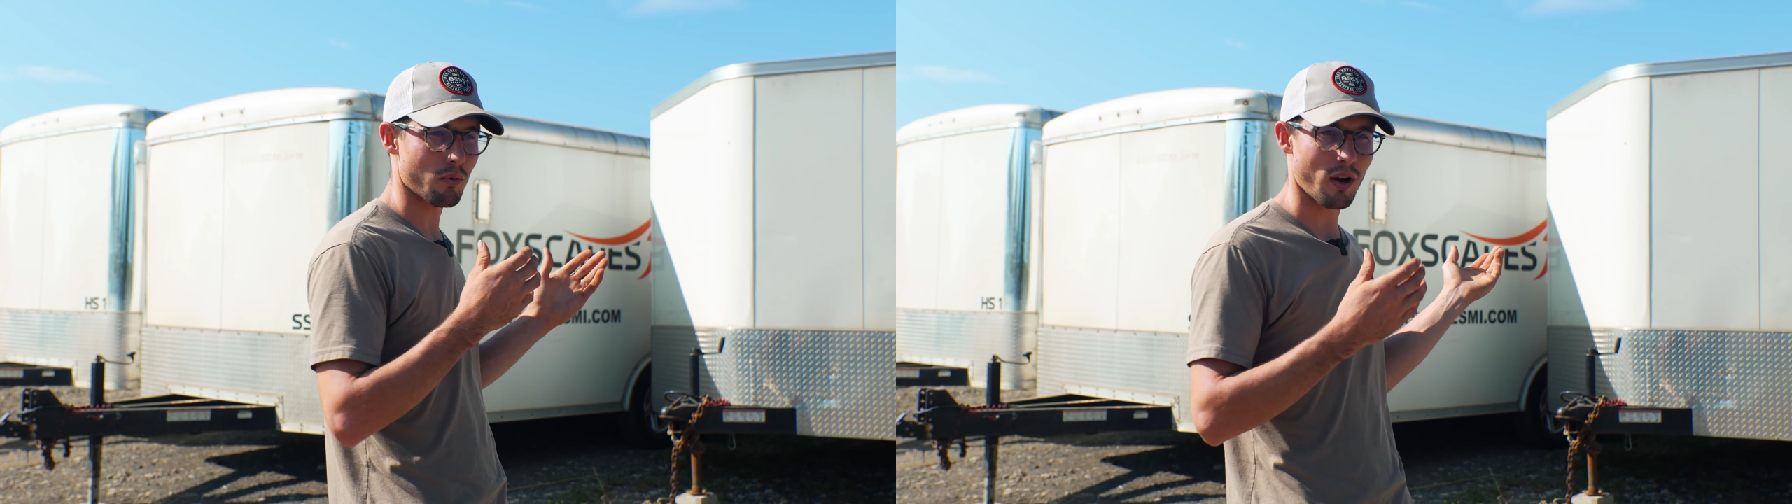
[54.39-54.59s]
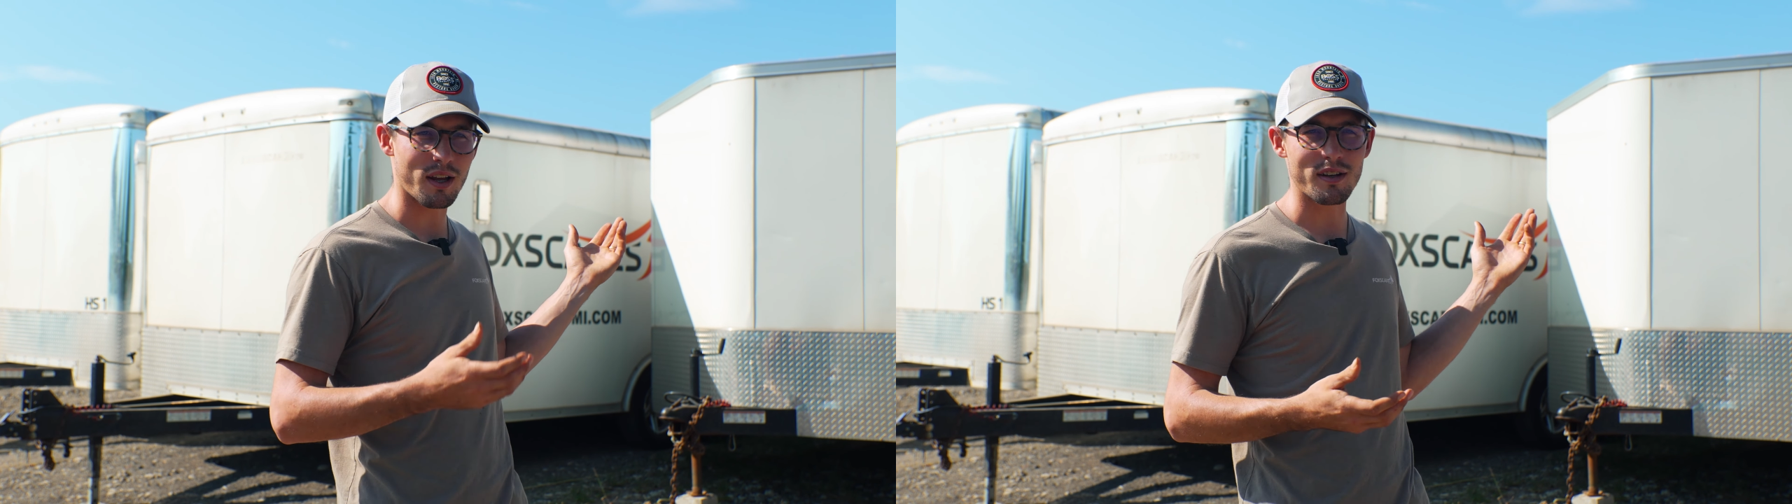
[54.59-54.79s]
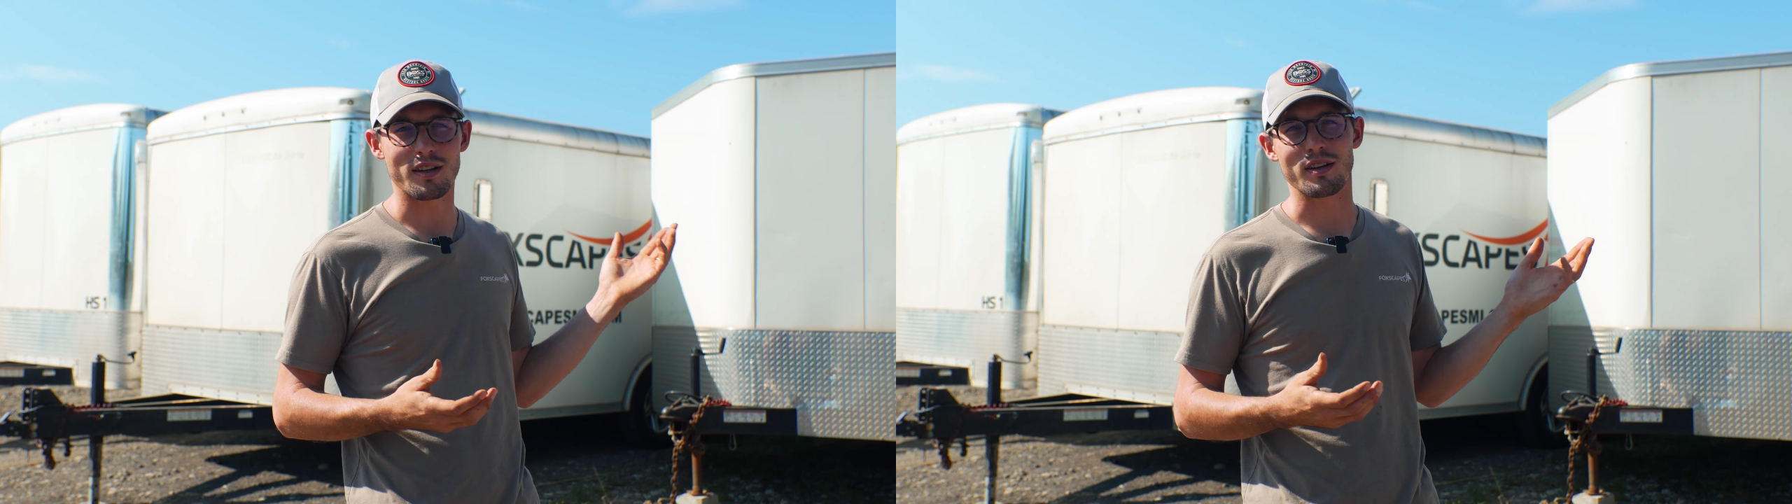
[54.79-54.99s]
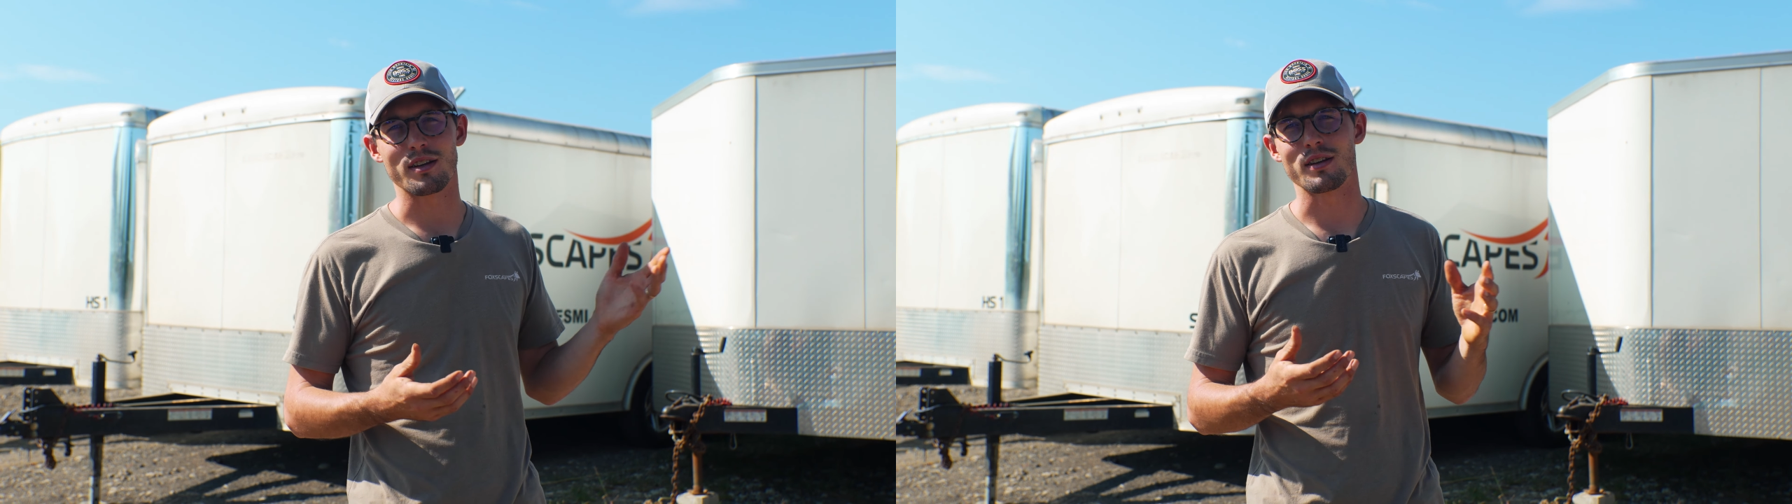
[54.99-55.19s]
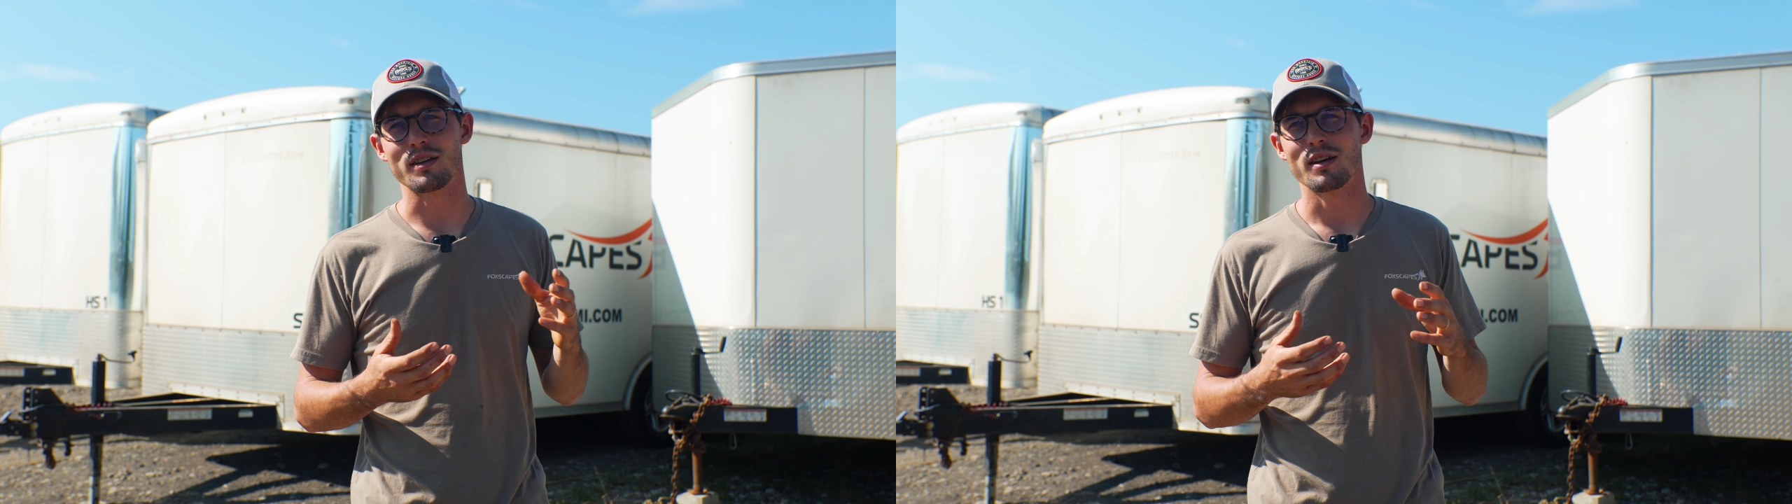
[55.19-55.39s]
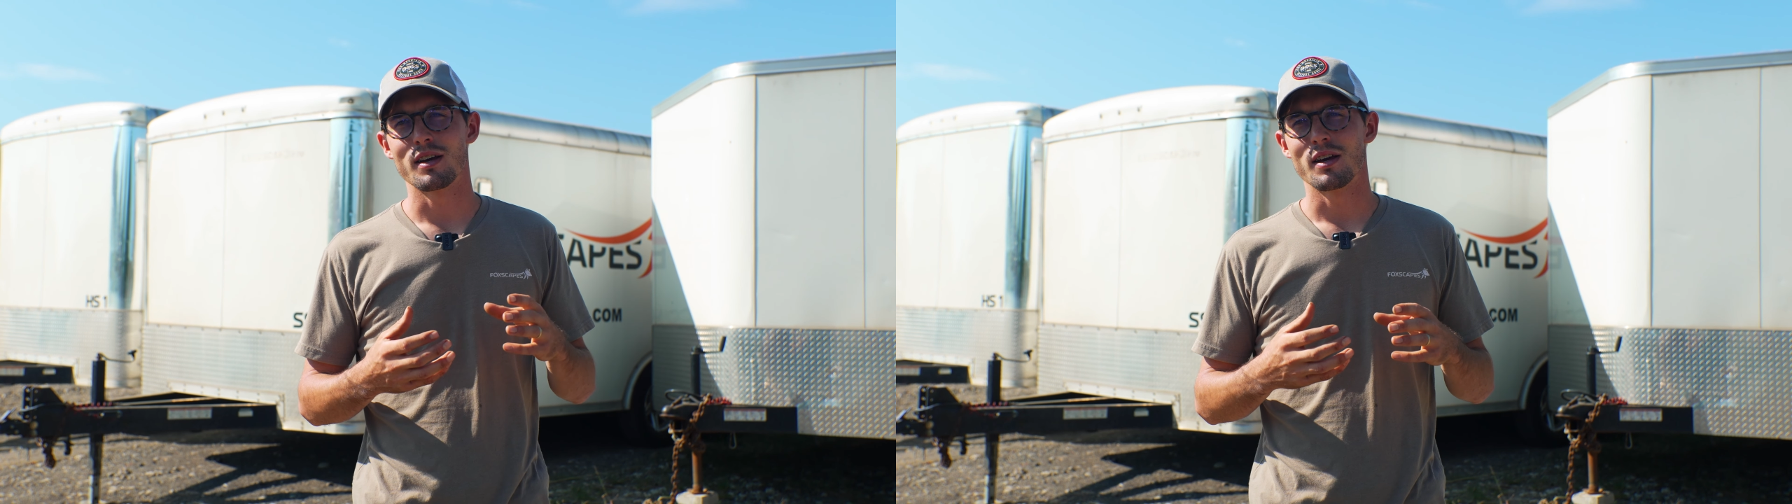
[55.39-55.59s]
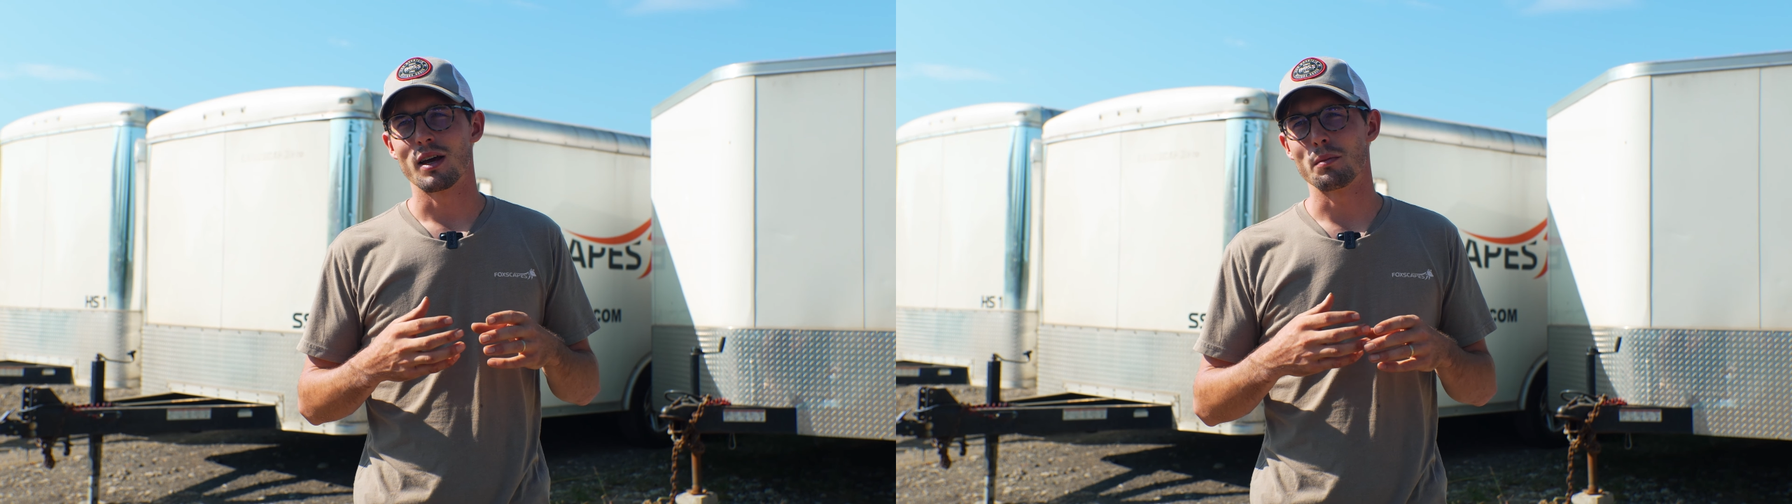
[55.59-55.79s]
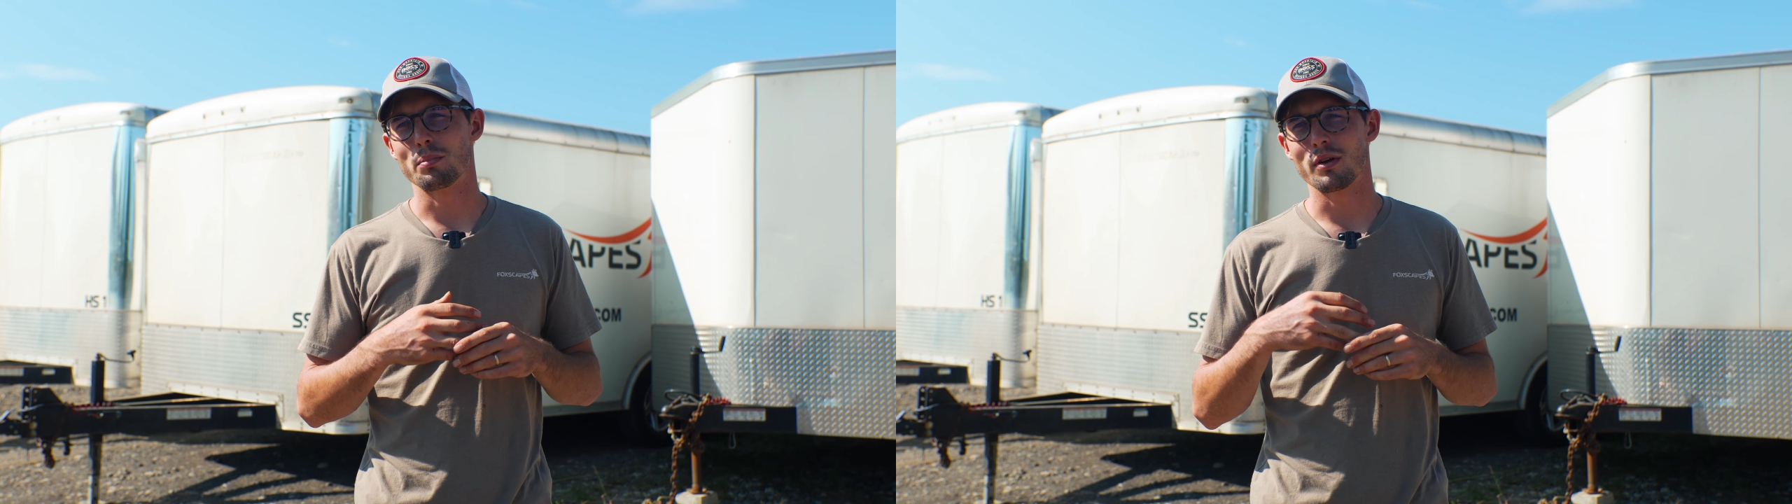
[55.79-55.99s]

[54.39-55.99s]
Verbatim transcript: branding and, and